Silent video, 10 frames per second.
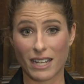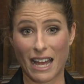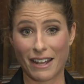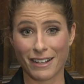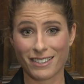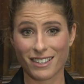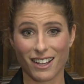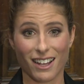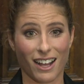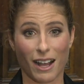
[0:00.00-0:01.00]
tennis.
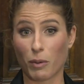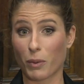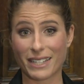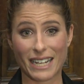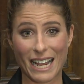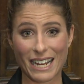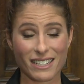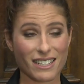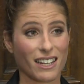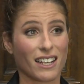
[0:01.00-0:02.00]
I'm always
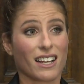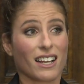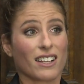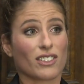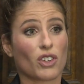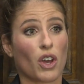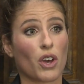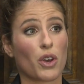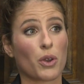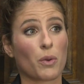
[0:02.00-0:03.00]
late.
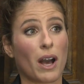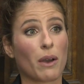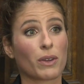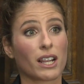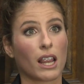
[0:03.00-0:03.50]
So I would